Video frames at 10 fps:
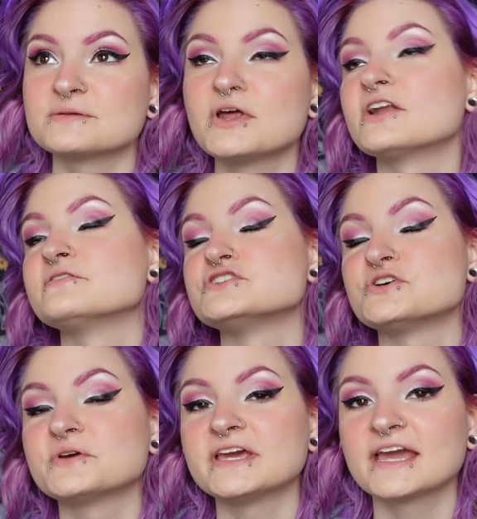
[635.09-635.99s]
I'm not even
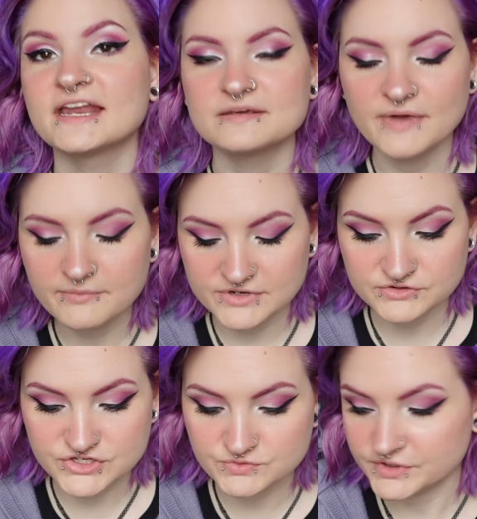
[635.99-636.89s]
joking. And it might be
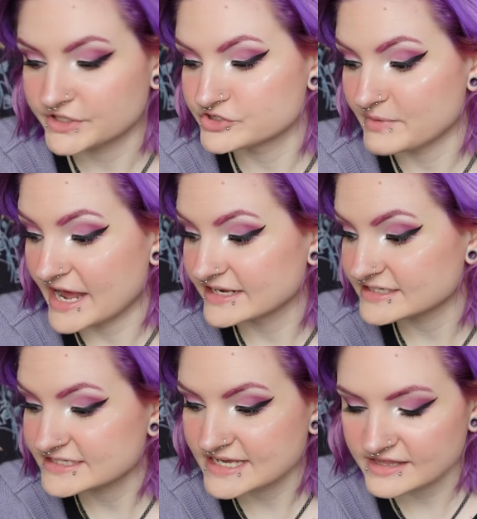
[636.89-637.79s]
just really dramatic
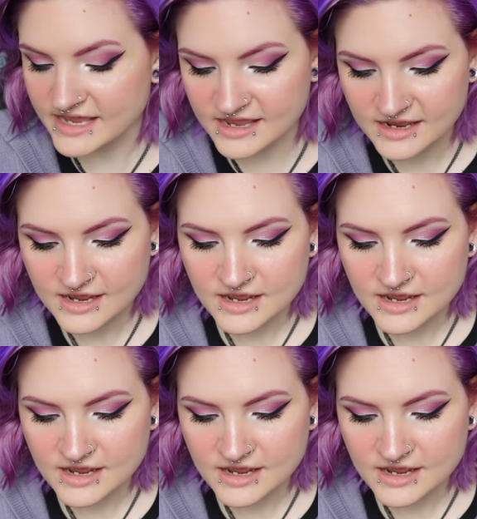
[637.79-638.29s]
to say that,